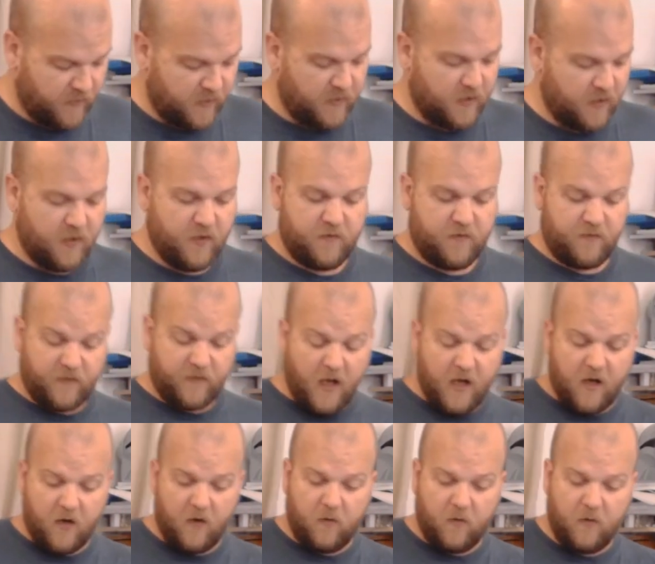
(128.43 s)

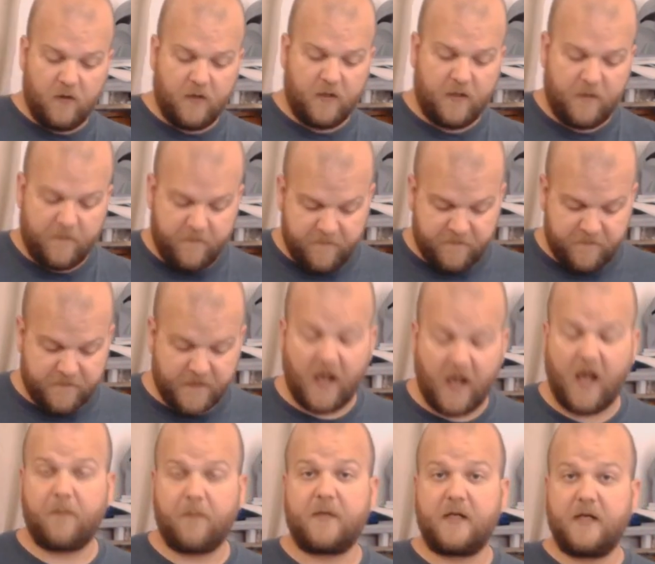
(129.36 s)
So I'm
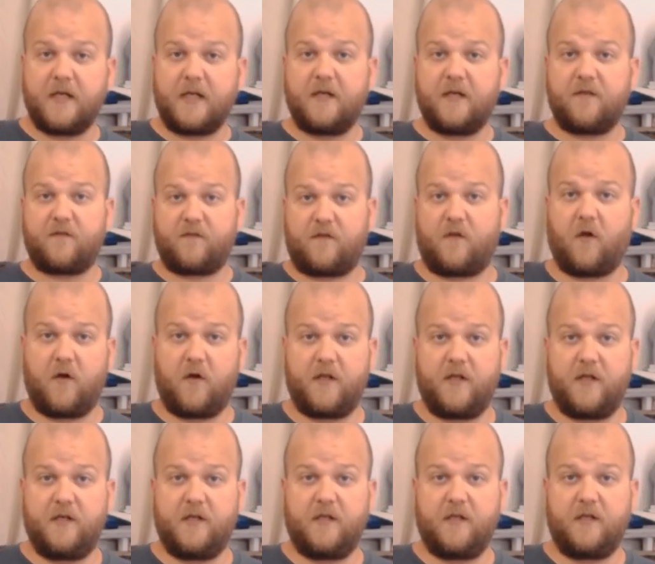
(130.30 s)
going to get started
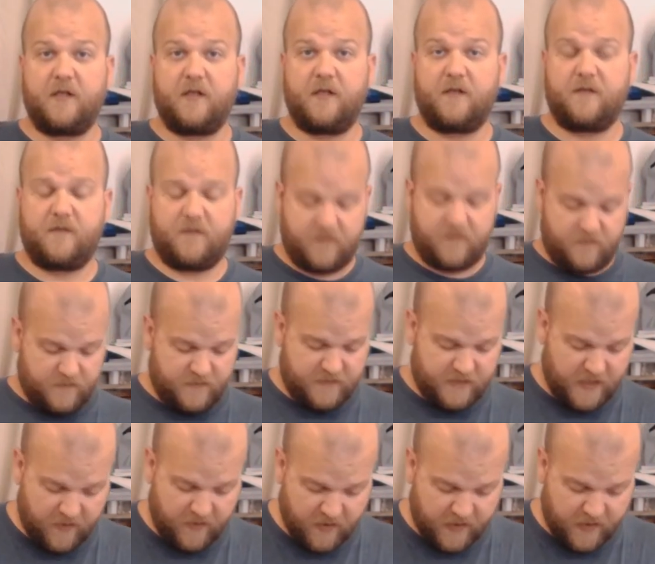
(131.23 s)

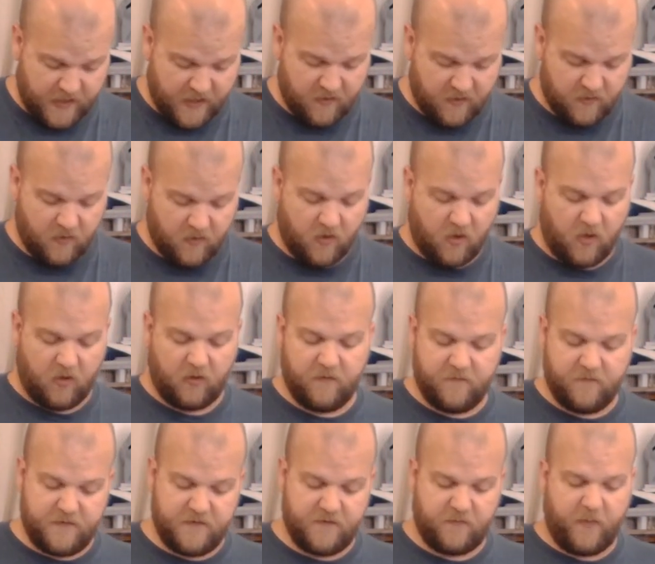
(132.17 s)
tearing out all of these
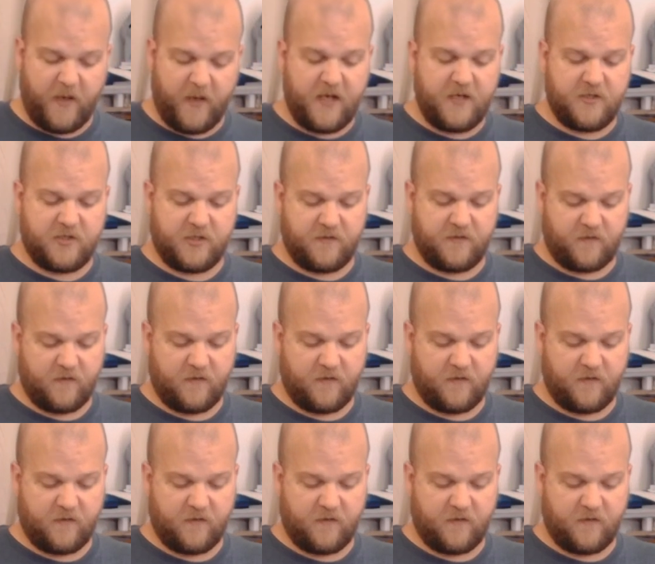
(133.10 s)
pages,